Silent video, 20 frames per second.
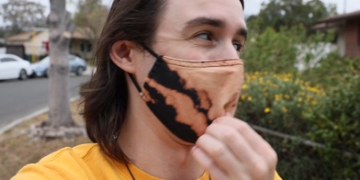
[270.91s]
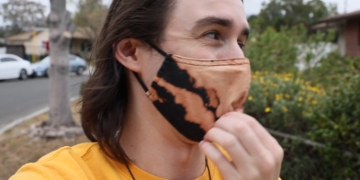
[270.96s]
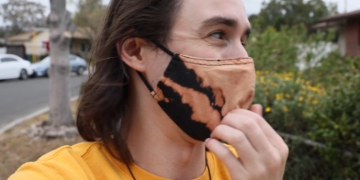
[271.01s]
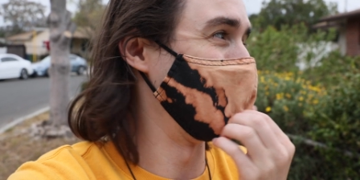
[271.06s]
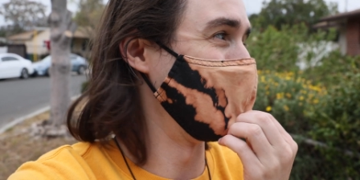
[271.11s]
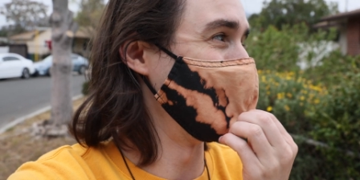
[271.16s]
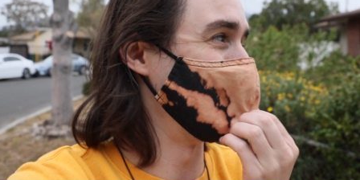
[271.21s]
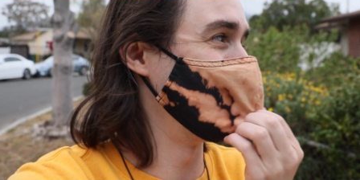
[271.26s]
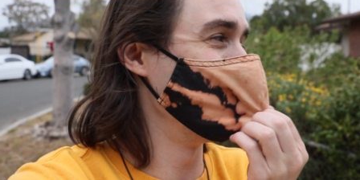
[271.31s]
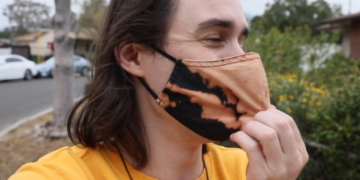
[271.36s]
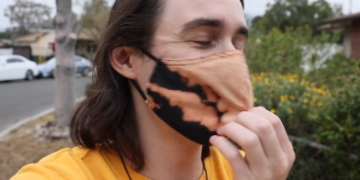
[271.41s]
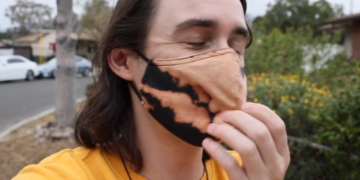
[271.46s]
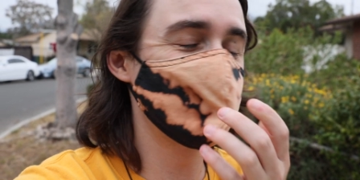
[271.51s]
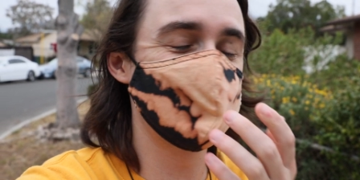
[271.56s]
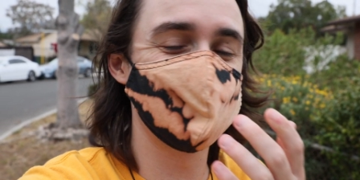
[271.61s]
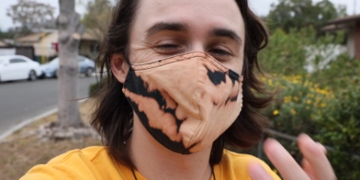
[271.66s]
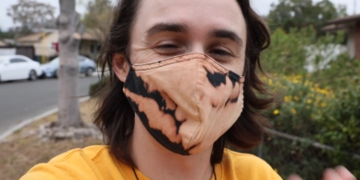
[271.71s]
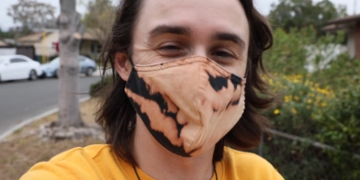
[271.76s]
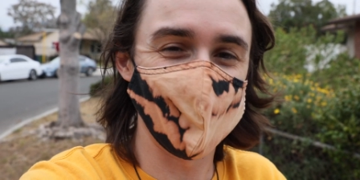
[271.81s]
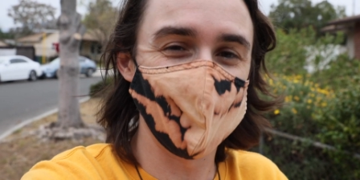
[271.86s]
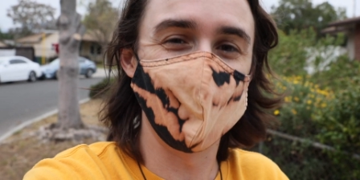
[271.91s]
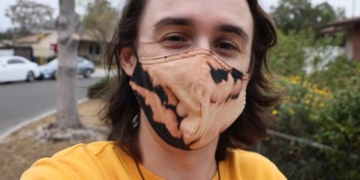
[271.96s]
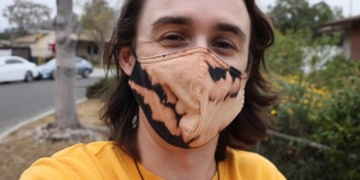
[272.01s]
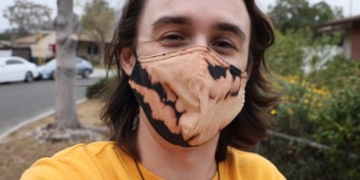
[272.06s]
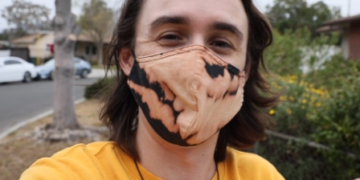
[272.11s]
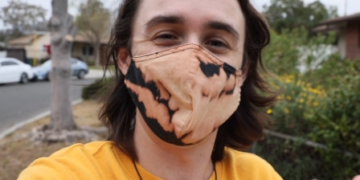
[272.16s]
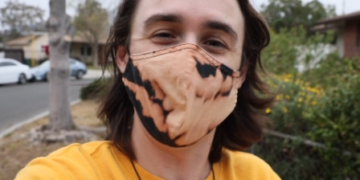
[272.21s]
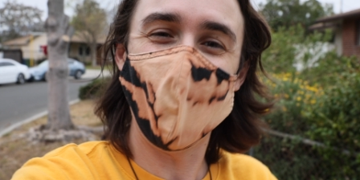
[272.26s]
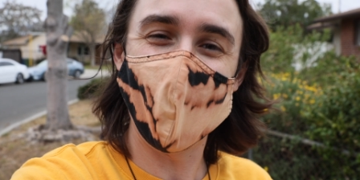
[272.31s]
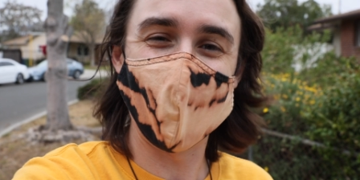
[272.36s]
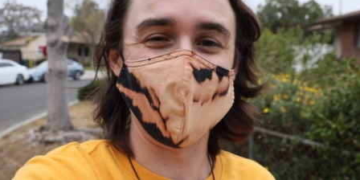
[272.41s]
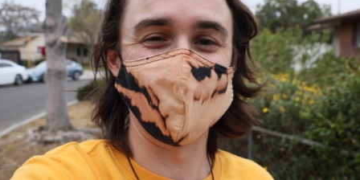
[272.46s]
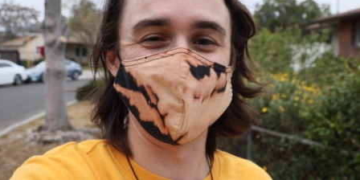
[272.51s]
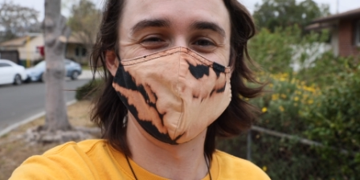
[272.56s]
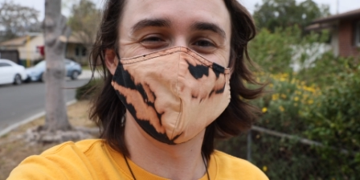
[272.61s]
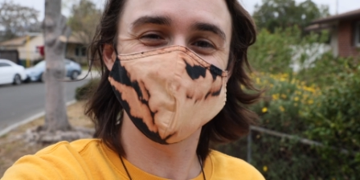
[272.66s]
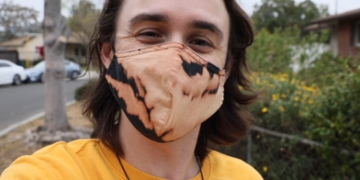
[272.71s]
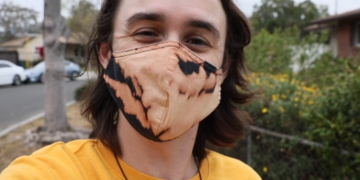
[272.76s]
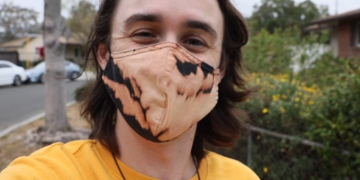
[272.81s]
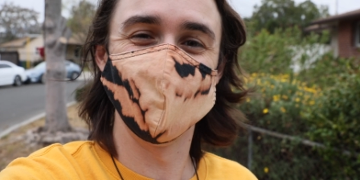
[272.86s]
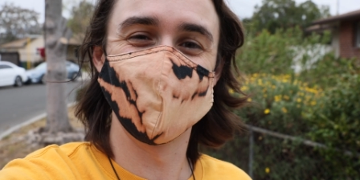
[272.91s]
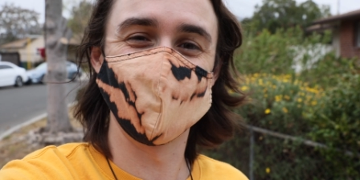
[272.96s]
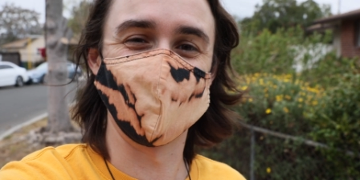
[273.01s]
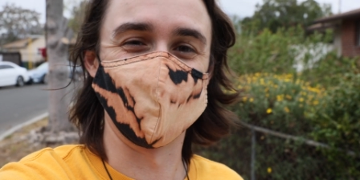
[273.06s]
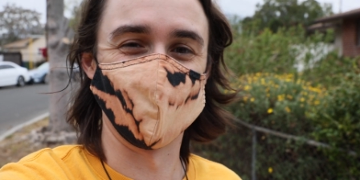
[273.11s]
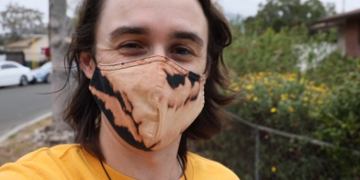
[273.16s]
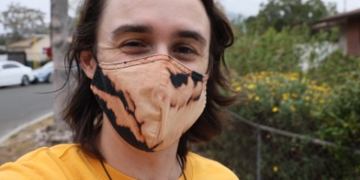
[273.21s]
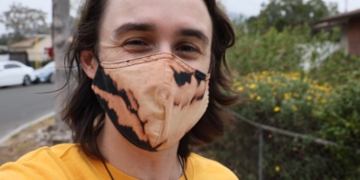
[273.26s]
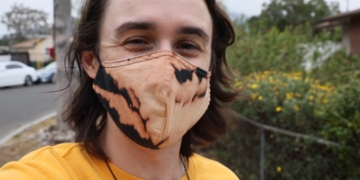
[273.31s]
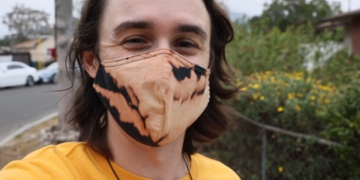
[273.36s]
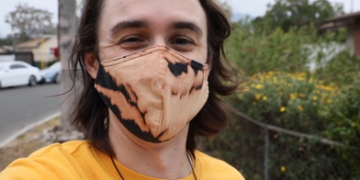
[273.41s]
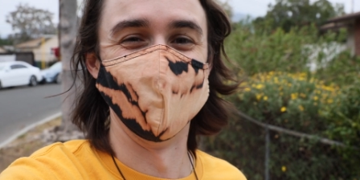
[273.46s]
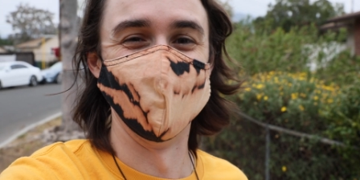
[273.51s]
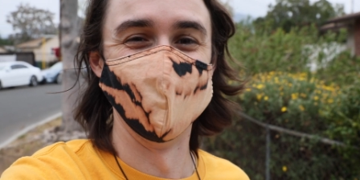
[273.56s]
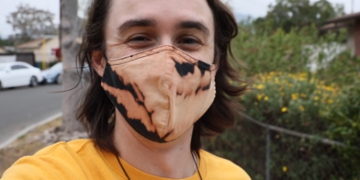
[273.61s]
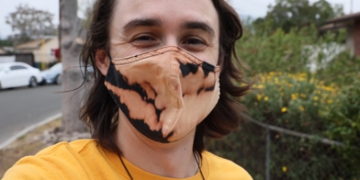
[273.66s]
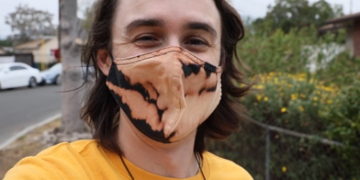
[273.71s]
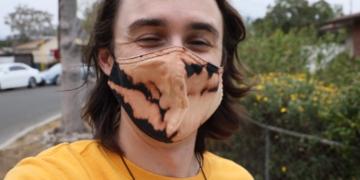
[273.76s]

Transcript: and it looks so fake. It doesn't look real.